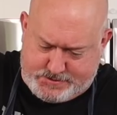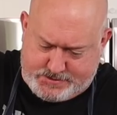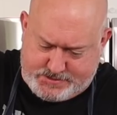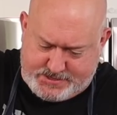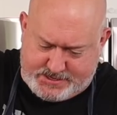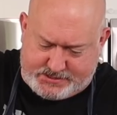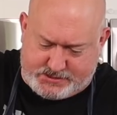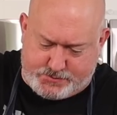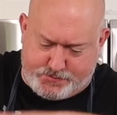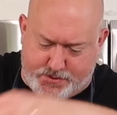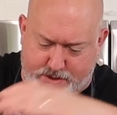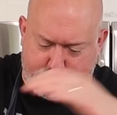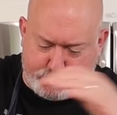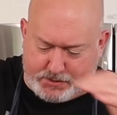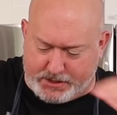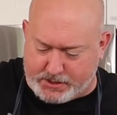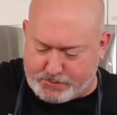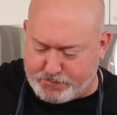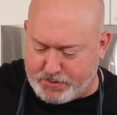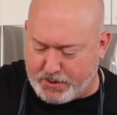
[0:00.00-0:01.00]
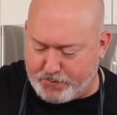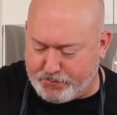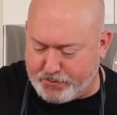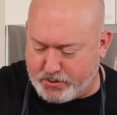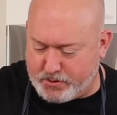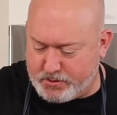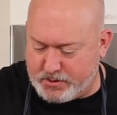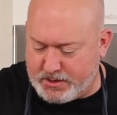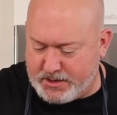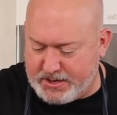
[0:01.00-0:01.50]
nice amount of black
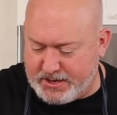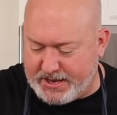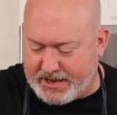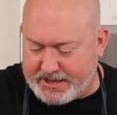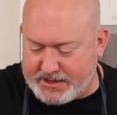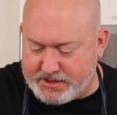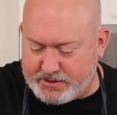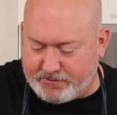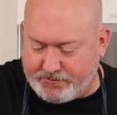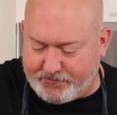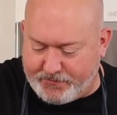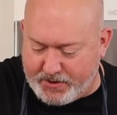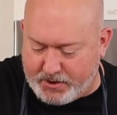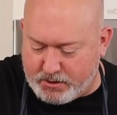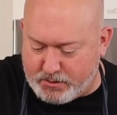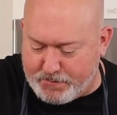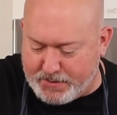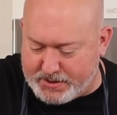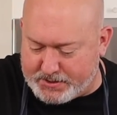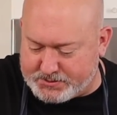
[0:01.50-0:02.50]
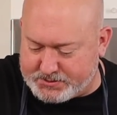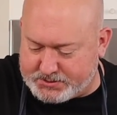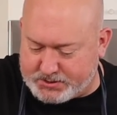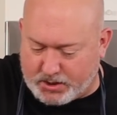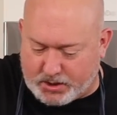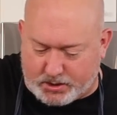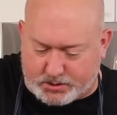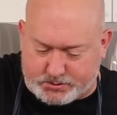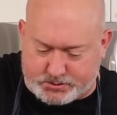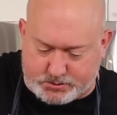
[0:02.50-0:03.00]
pepper, and then a fair amount of
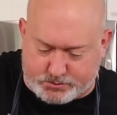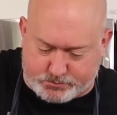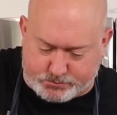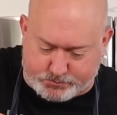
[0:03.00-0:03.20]
salt,